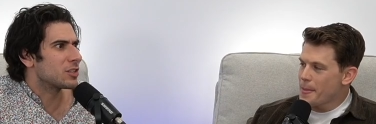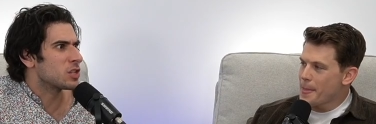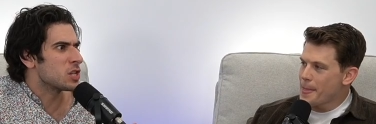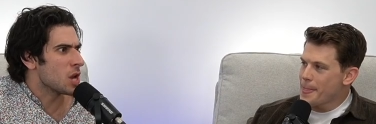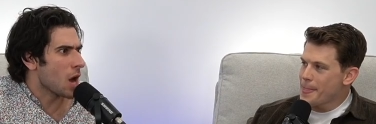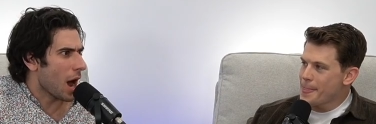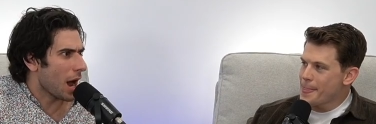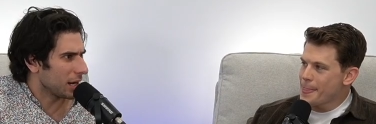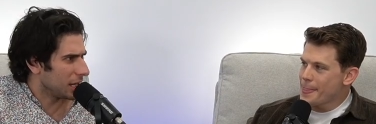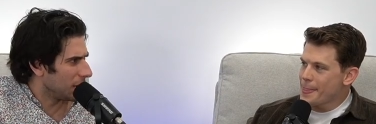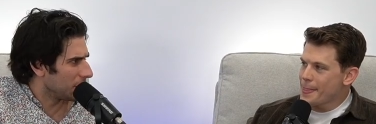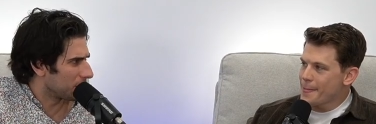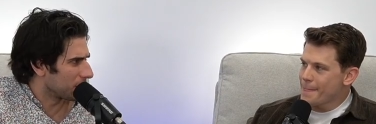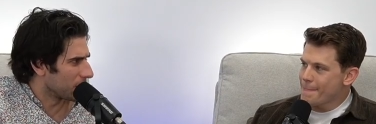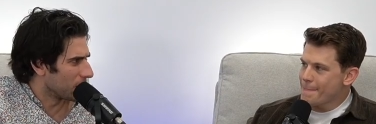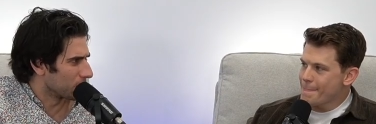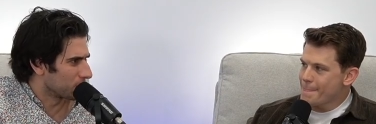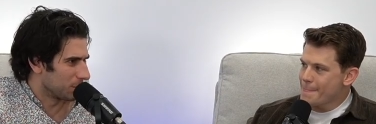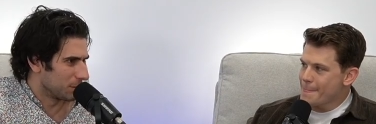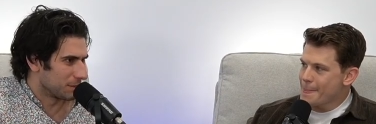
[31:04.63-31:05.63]
Speaker 1: not
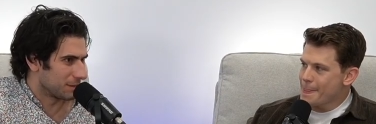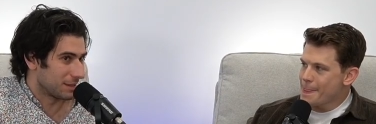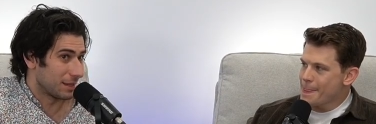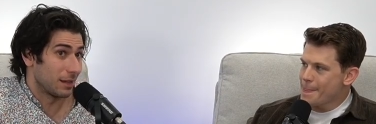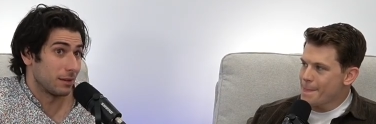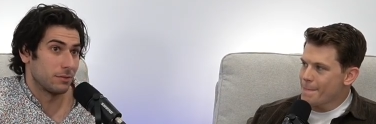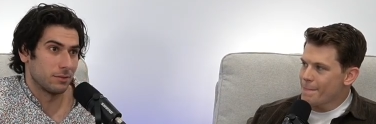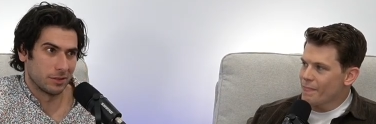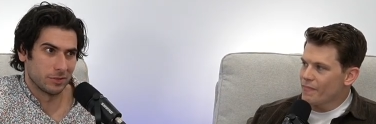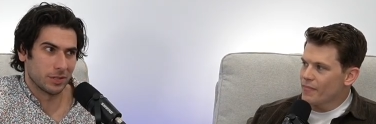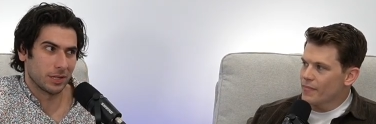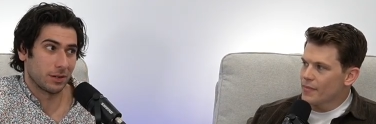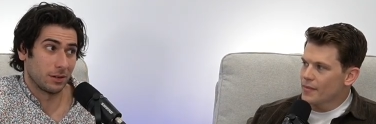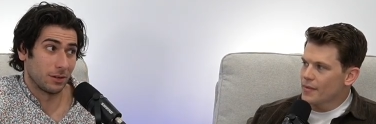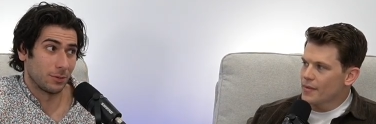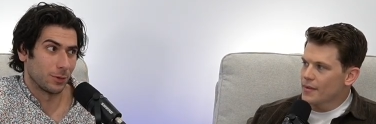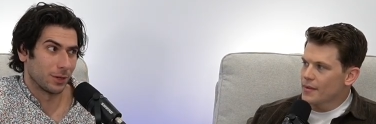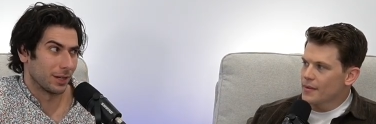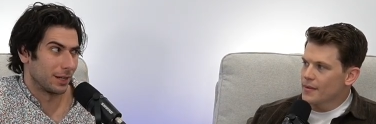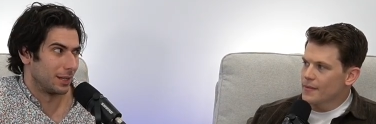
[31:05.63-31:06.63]
hypnosis that I was like,
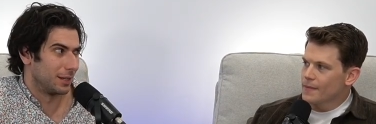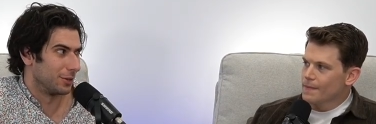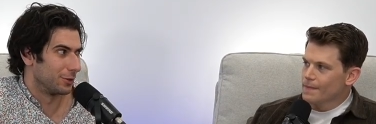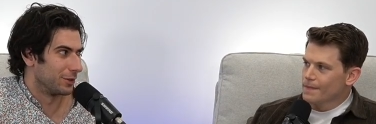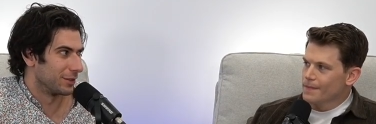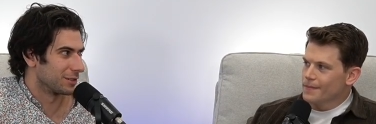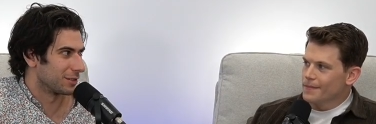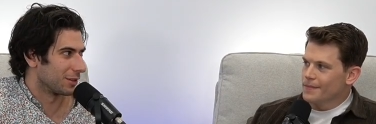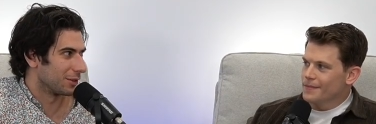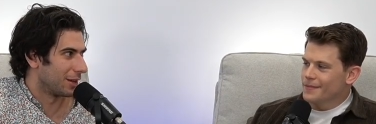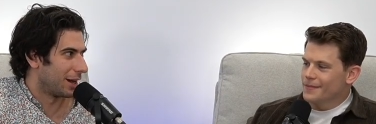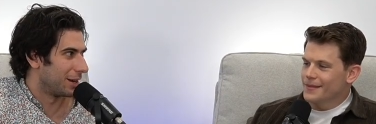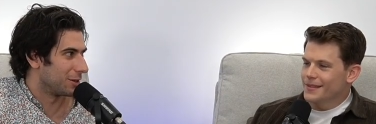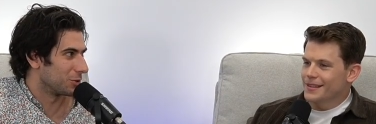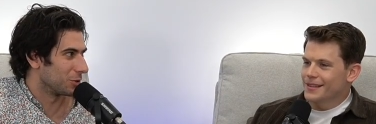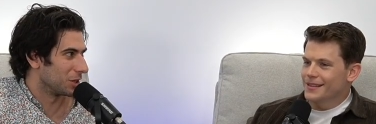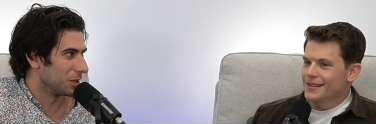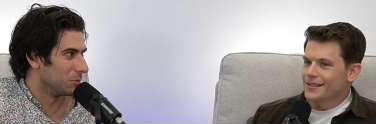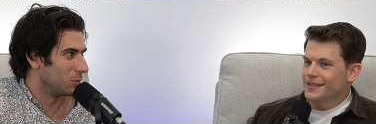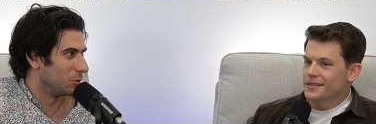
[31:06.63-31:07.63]
oh, we're going to hear this a lot
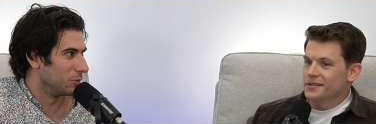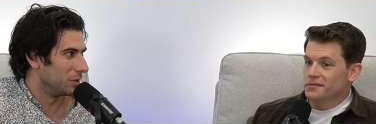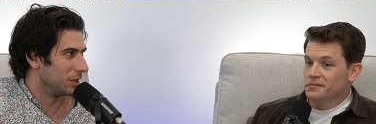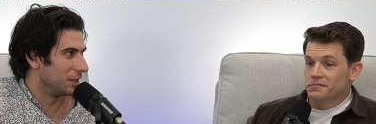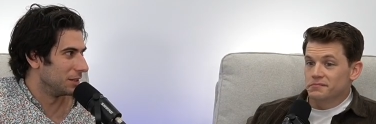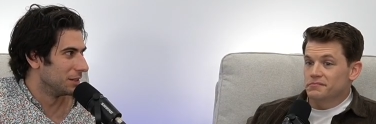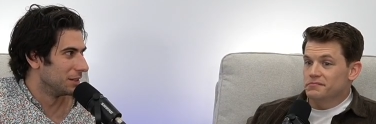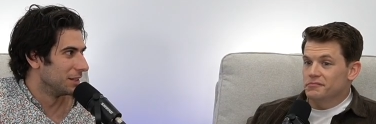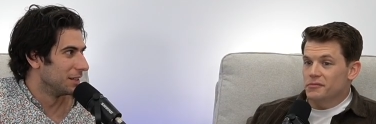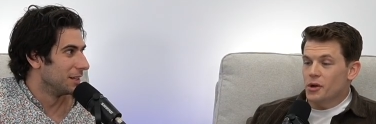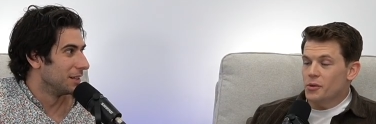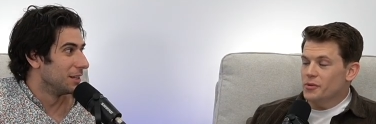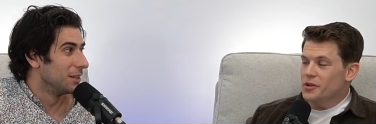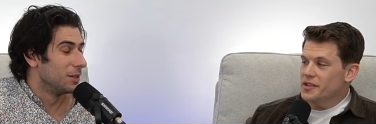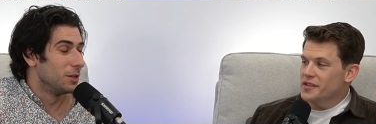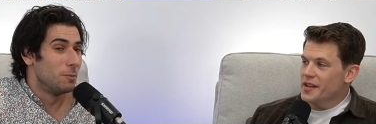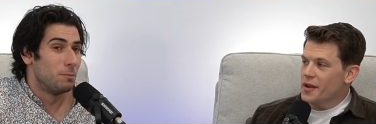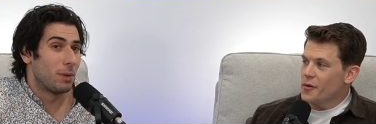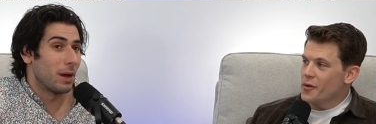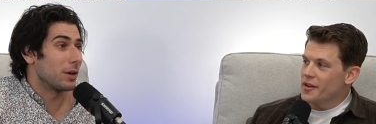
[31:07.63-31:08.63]
during the movie. Nope, oh,
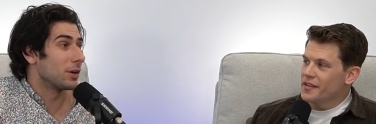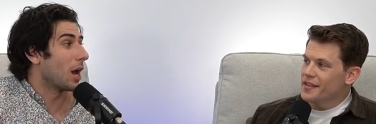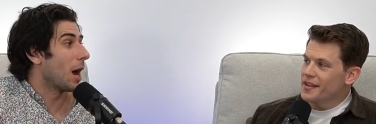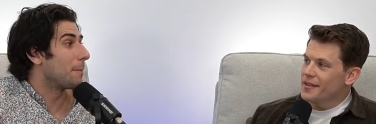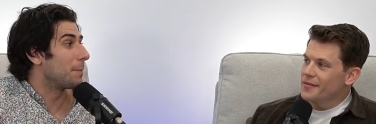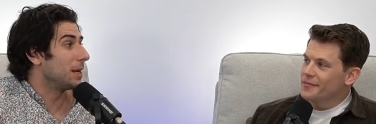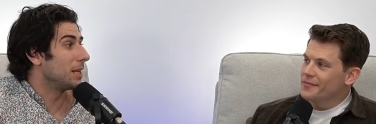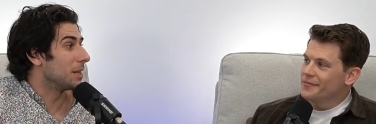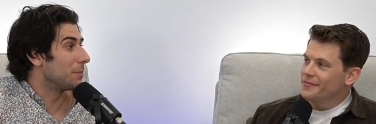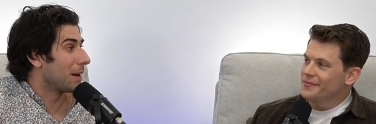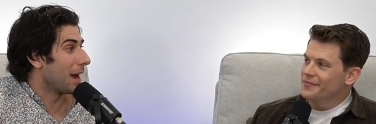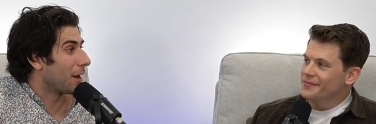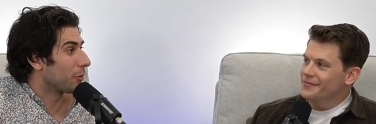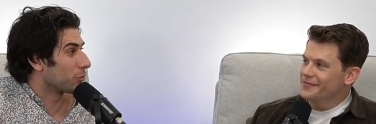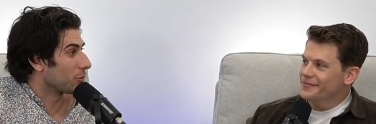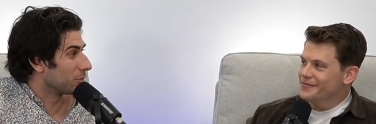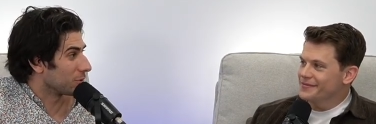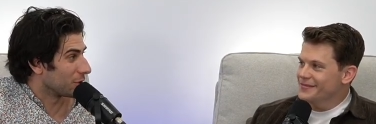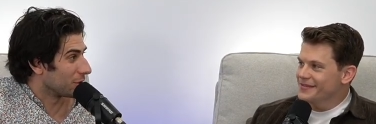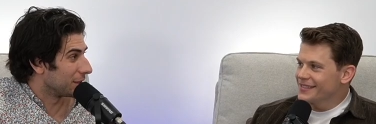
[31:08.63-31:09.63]
just that. Better not time. be in the
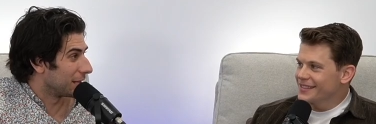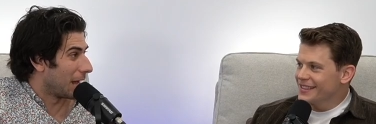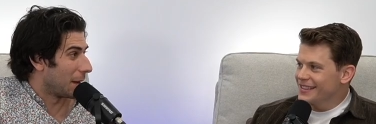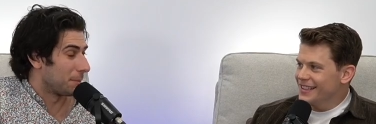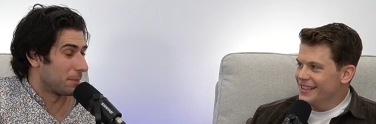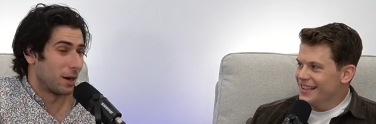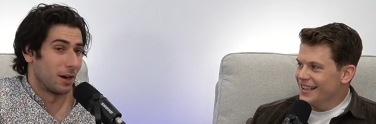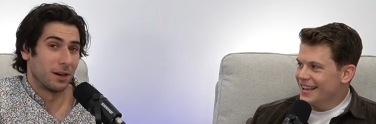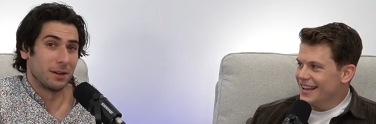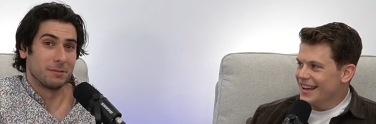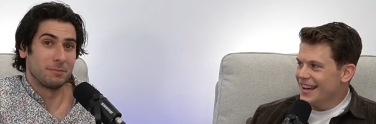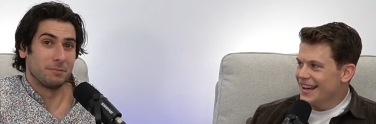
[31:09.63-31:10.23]
bathroom during that part.